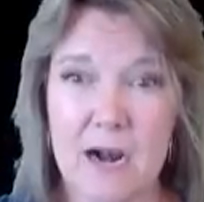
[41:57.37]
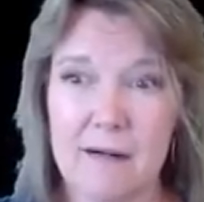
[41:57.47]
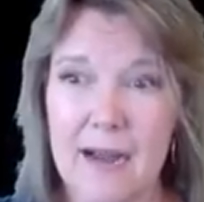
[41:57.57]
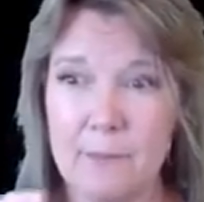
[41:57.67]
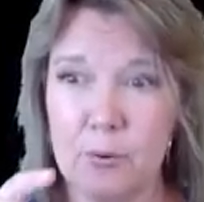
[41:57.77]

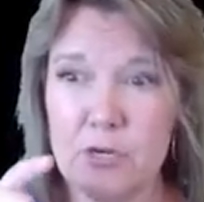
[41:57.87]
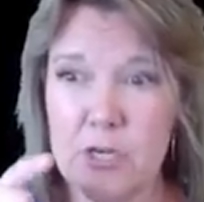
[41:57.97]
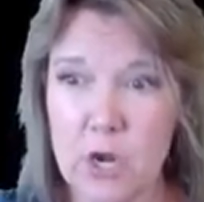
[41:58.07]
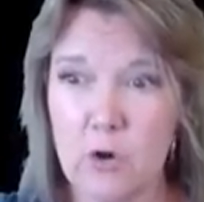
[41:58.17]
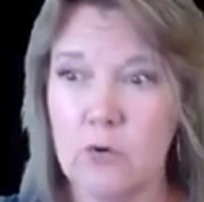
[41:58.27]
are, I
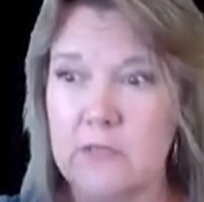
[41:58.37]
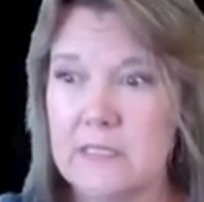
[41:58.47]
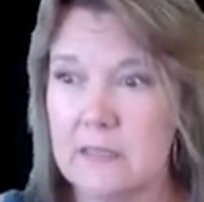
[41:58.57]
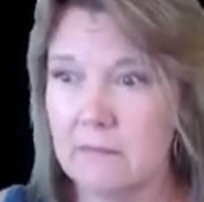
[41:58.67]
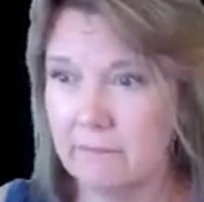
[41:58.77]
put
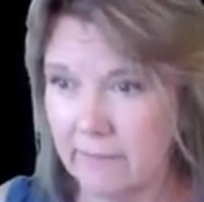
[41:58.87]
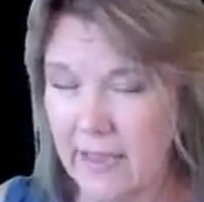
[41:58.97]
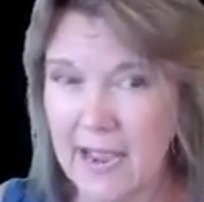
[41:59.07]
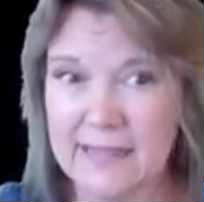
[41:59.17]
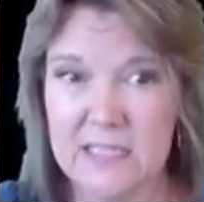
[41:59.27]
nodes
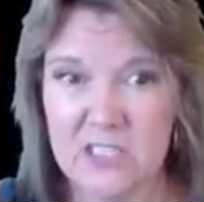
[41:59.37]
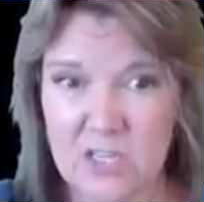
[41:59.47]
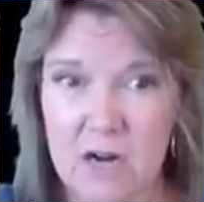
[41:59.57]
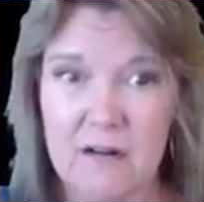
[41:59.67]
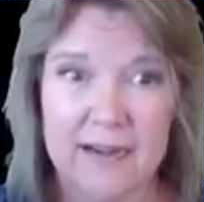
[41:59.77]
at the
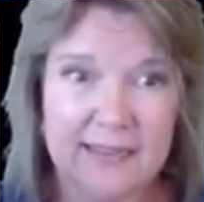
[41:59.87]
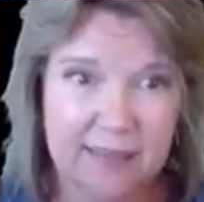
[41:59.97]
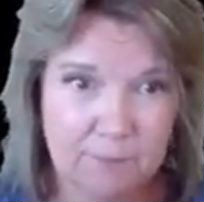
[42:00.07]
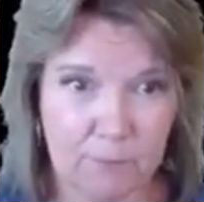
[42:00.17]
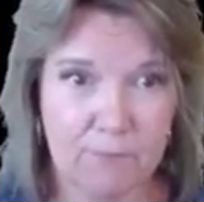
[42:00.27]
start and at
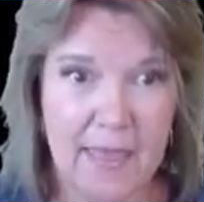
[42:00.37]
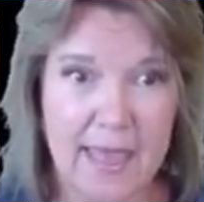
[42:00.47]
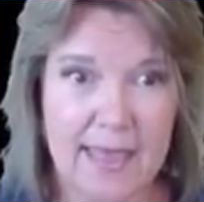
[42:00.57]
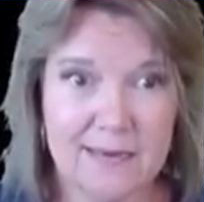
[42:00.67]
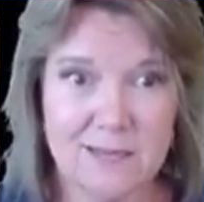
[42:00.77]
the
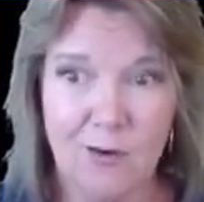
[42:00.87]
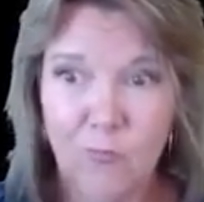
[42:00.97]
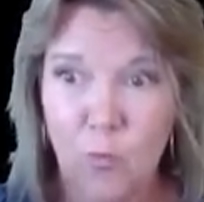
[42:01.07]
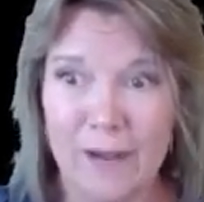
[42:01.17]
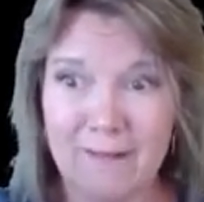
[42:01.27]
end
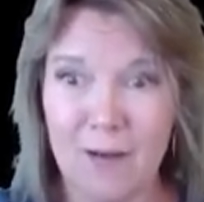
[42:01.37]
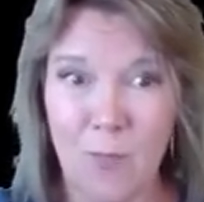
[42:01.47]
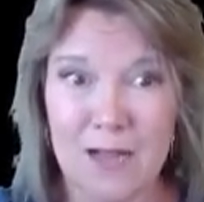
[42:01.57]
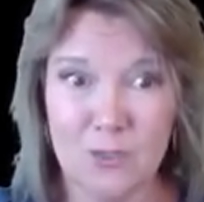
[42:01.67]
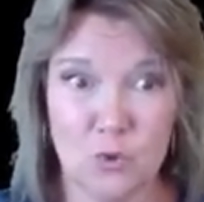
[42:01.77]
of where I
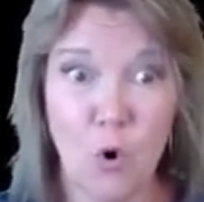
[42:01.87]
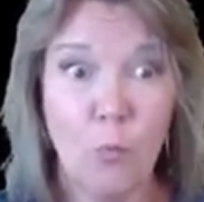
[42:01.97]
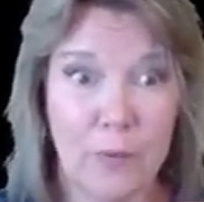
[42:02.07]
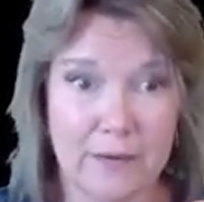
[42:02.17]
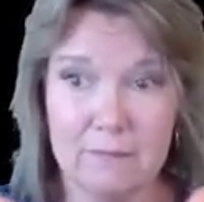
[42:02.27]
want to
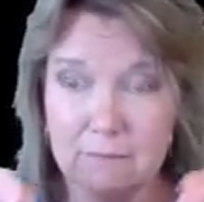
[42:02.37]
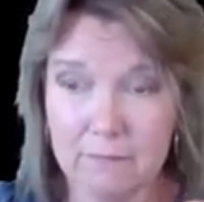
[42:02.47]
open.